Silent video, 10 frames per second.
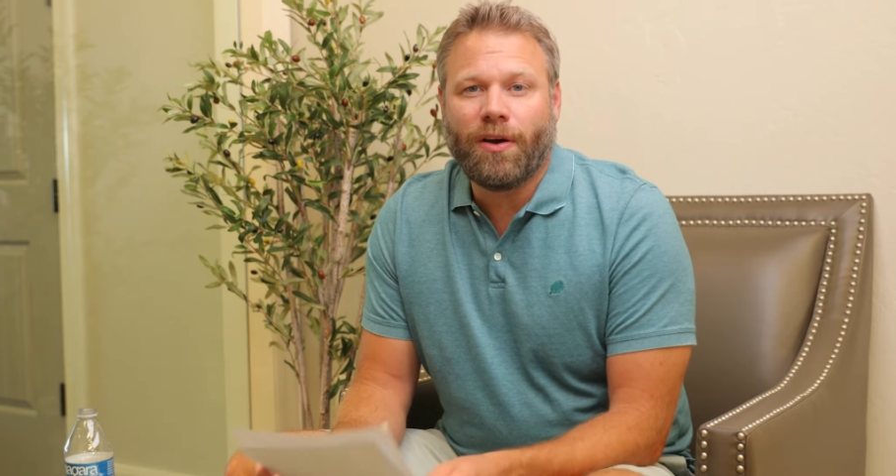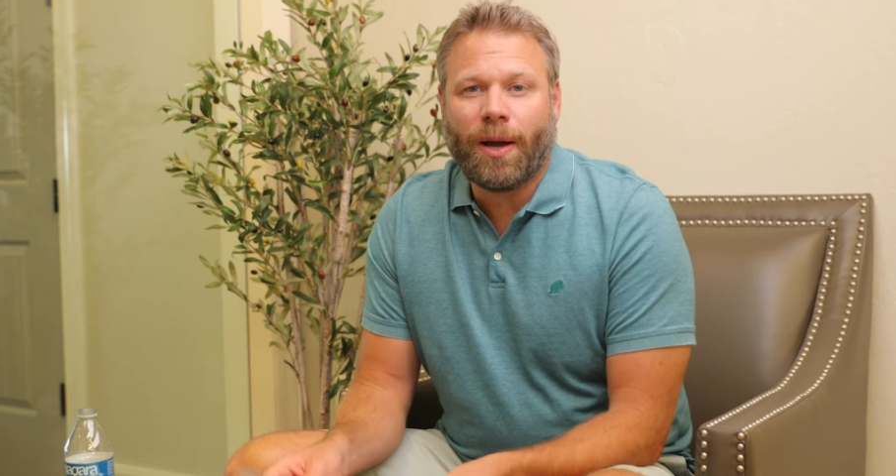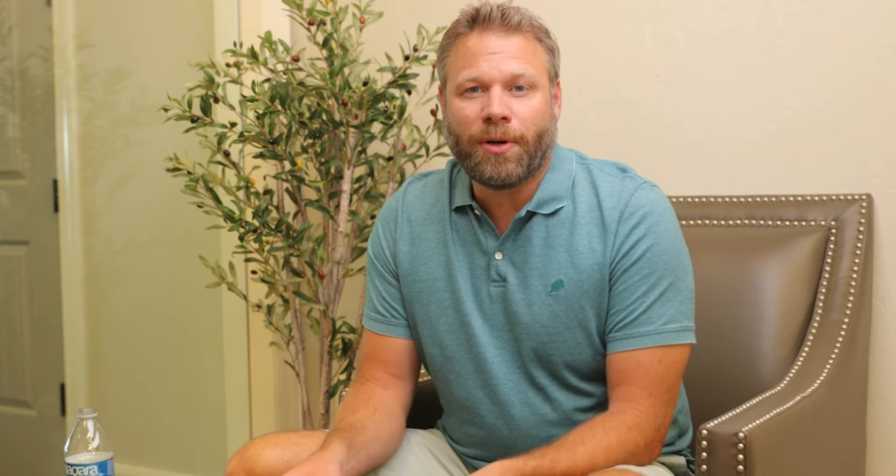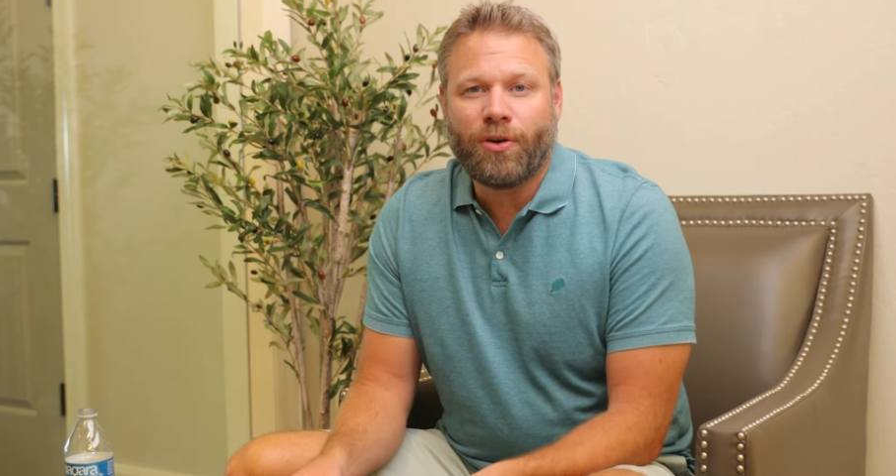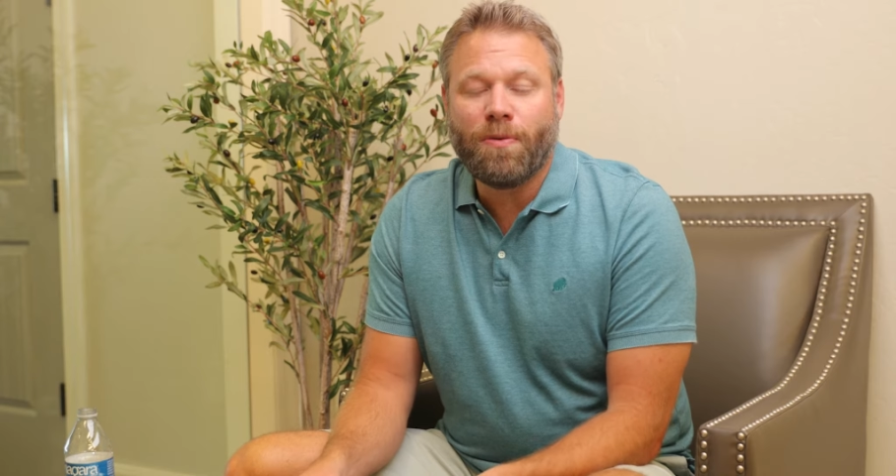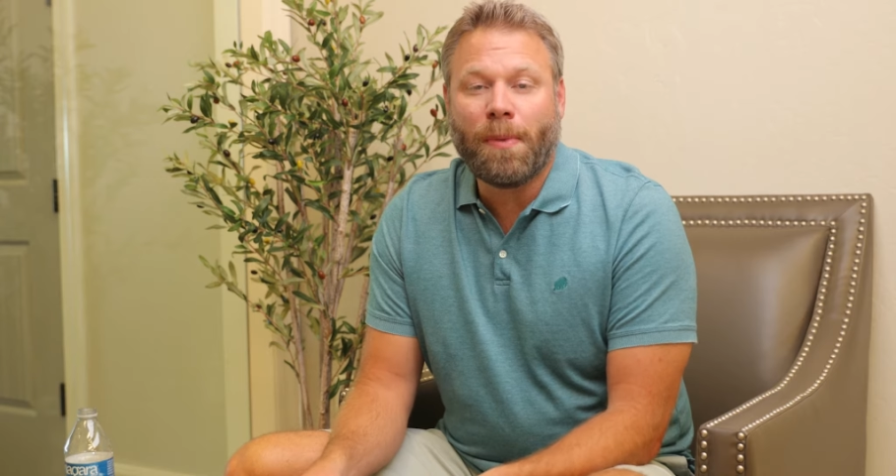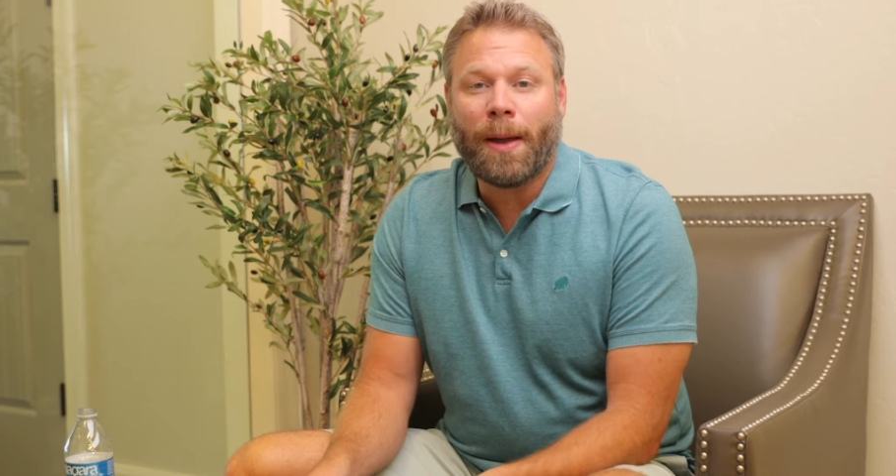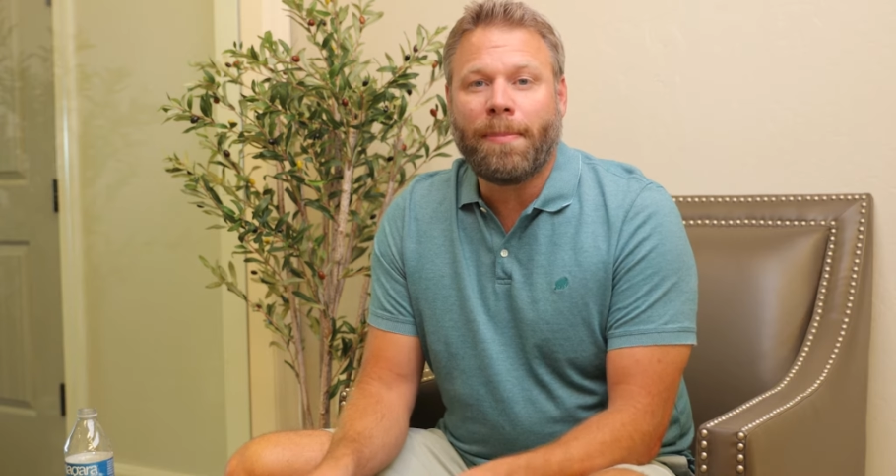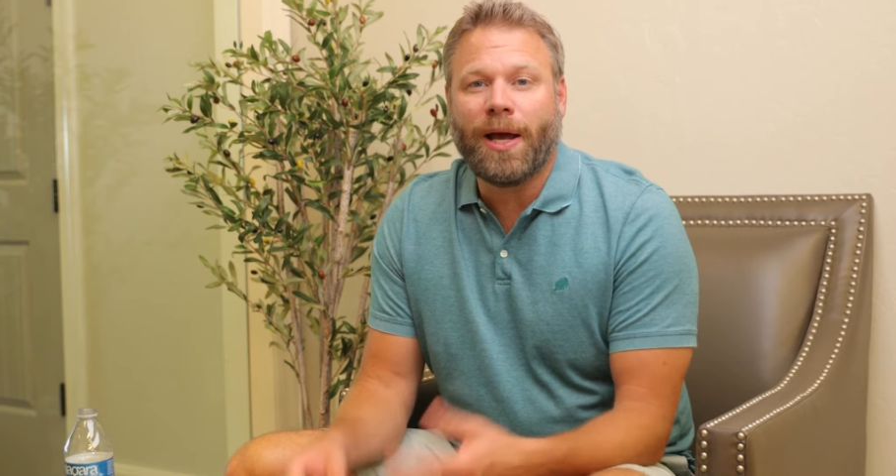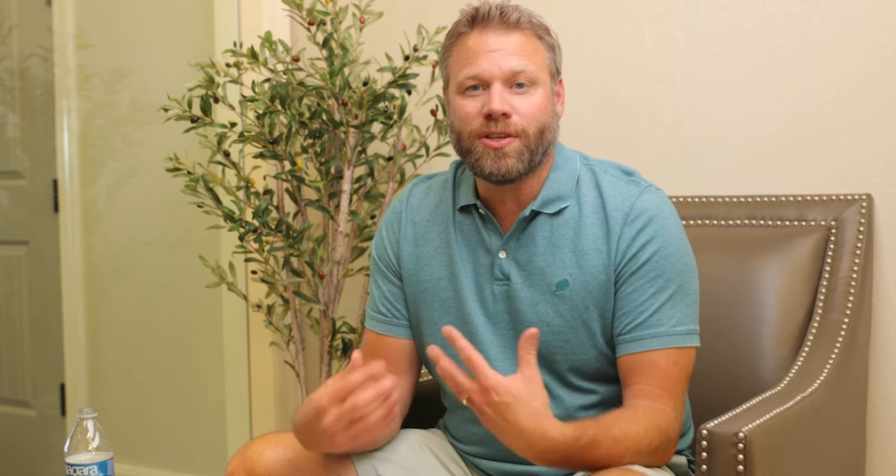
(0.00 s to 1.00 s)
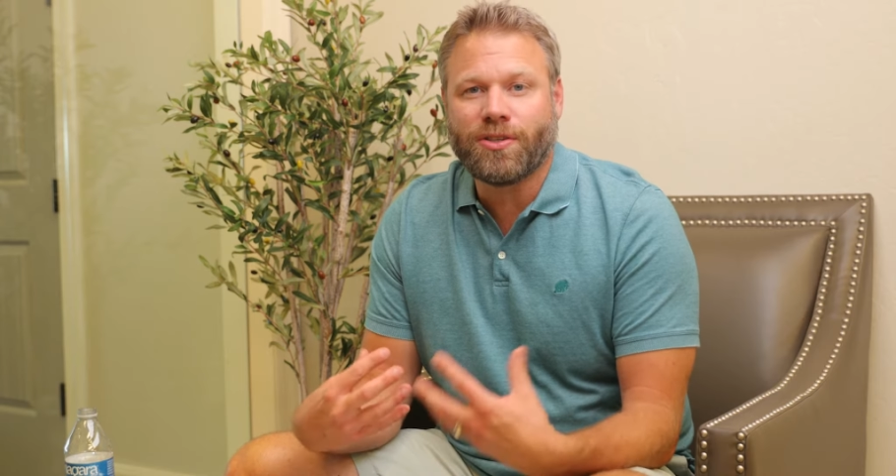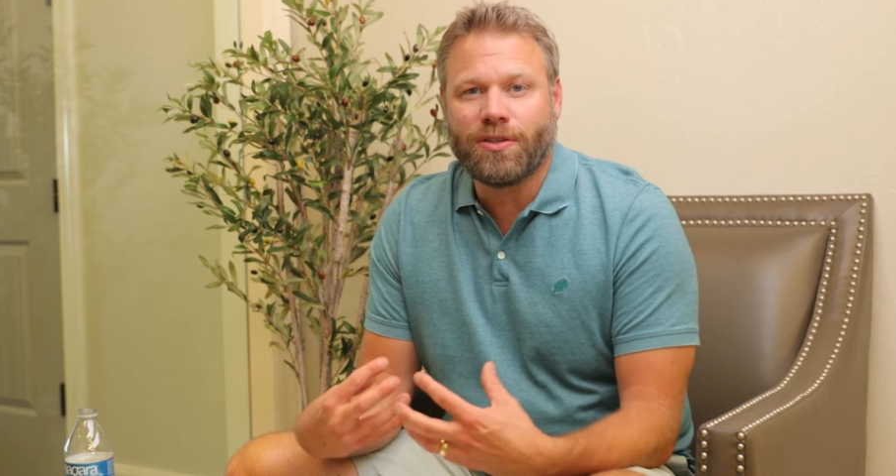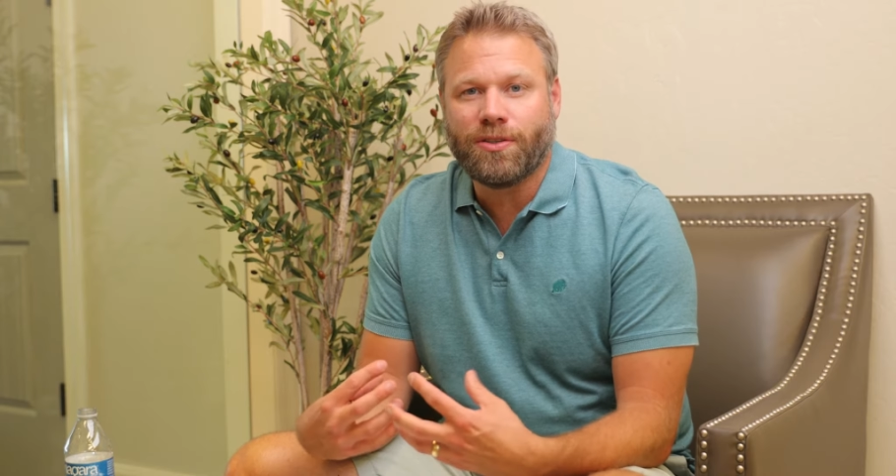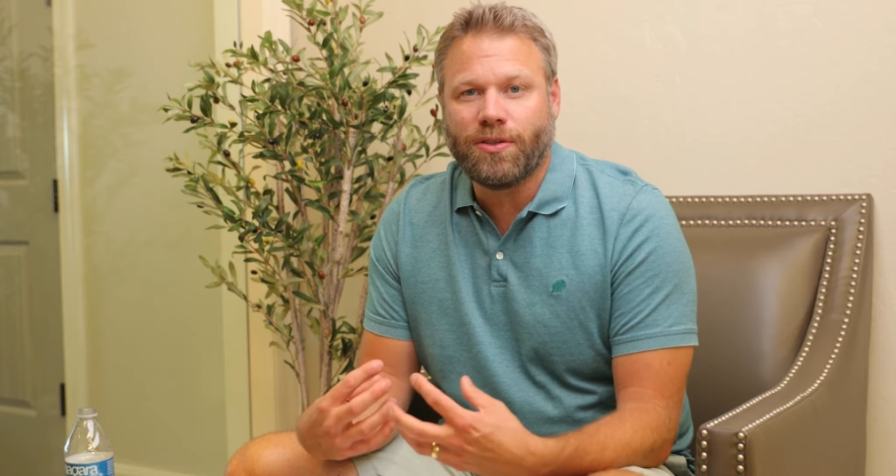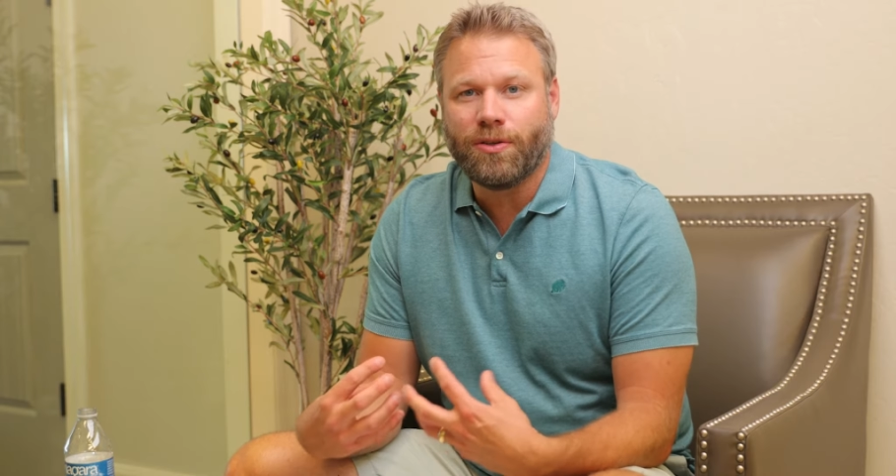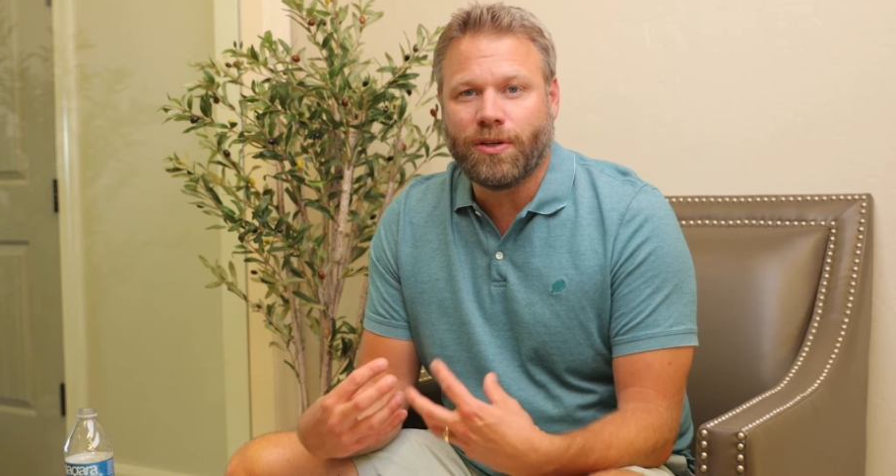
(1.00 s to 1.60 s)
I'm going to do my best to